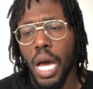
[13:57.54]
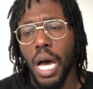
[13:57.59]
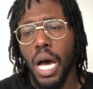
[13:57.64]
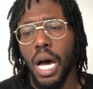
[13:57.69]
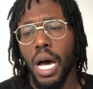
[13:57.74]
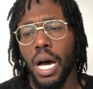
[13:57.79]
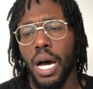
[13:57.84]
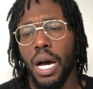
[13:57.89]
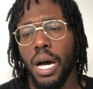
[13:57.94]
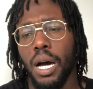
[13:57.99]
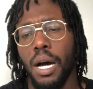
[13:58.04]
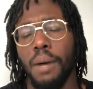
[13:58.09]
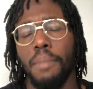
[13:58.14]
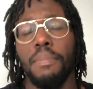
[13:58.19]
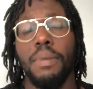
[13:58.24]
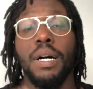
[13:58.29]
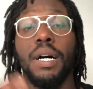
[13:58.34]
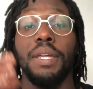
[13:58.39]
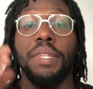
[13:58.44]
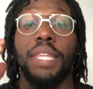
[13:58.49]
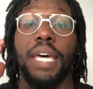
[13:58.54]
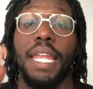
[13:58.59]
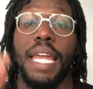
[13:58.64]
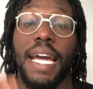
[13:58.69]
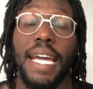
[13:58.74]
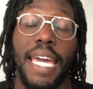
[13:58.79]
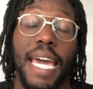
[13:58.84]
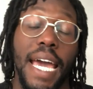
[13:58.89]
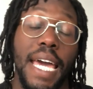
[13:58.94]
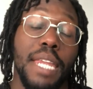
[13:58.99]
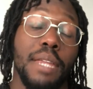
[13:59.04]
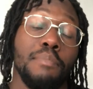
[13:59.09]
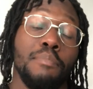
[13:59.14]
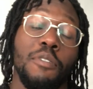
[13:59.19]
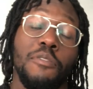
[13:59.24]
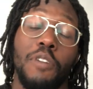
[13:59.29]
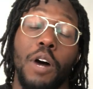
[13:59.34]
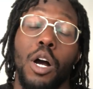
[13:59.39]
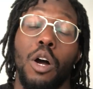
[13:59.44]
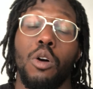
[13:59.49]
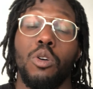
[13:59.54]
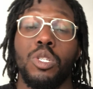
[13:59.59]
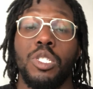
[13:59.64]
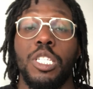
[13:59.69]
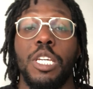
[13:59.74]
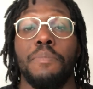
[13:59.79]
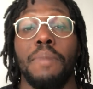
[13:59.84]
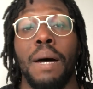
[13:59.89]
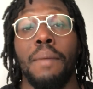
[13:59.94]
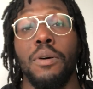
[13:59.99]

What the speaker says: Then again, before I go to sleep,